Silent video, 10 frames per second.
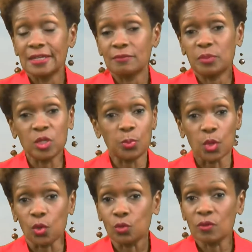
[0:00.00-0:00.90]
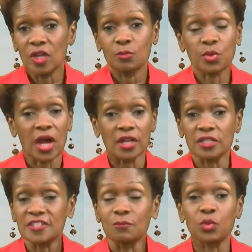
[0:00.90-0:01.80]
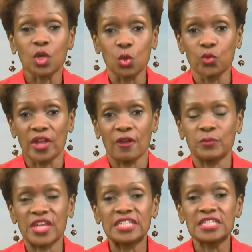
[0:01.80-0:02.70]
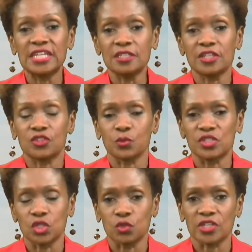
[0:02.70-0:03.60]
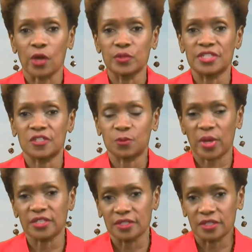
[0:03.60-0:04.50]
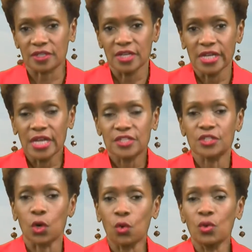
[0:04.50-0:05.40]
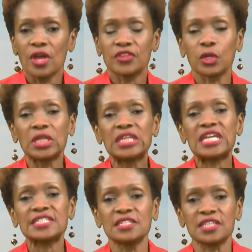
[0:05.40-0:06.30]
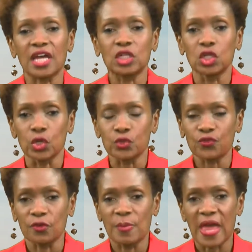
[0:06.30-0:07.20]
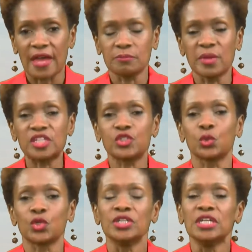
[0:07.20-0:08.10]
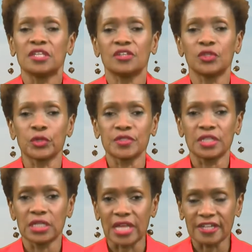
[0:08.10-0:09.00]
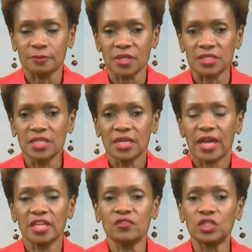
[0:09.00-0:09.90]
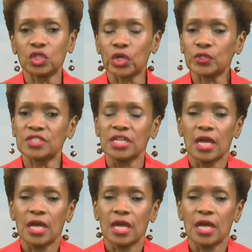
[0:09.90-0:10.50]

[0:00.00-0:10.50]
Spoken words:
people, products, and programs and didn't get the results I was expecting. So there are lessons I learned from that. Make sure that there is alignment. I even learned